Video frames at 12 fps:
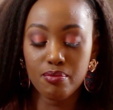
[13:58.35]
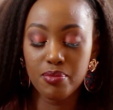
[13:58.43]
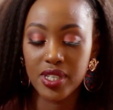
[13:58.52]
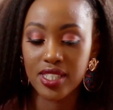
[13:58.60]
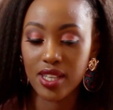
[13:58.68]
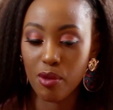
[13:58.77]

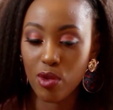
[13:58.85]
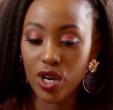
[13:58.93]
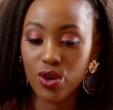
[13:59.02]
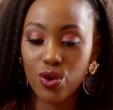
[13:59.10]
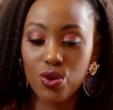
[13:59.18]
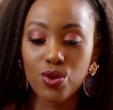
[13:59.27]
be someone
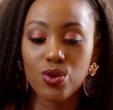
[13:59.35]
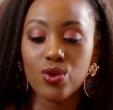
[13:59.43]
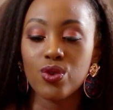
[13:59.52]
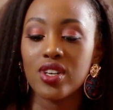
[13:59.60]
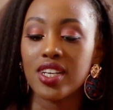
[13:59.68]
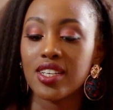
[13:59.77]

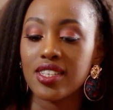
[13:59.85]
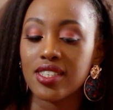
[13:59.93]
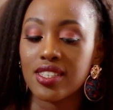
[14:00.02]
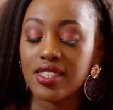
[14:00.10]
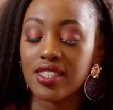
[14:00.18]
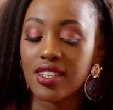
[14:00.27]
who
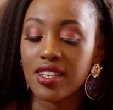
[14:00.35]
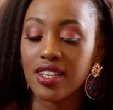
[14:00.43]
is